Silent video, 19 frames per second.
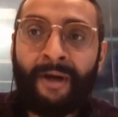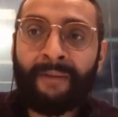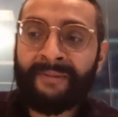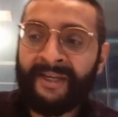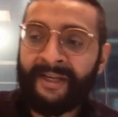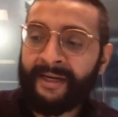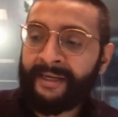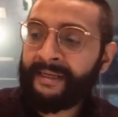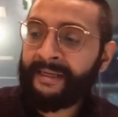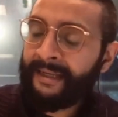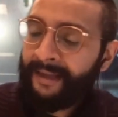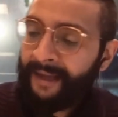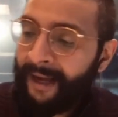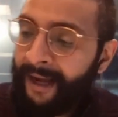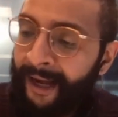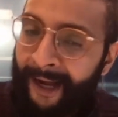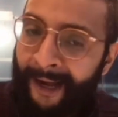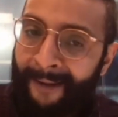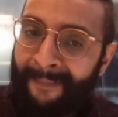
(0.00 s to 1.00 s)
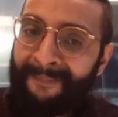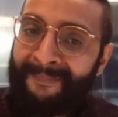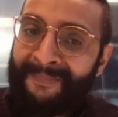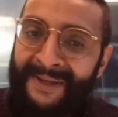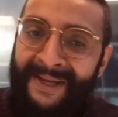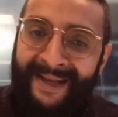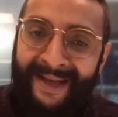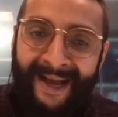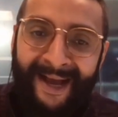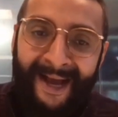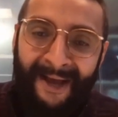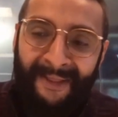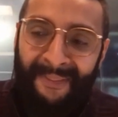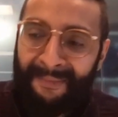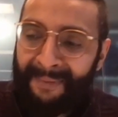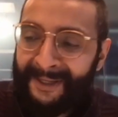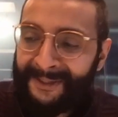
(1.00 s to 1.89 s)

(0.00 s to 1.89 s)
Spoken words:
No, I'm kidding. The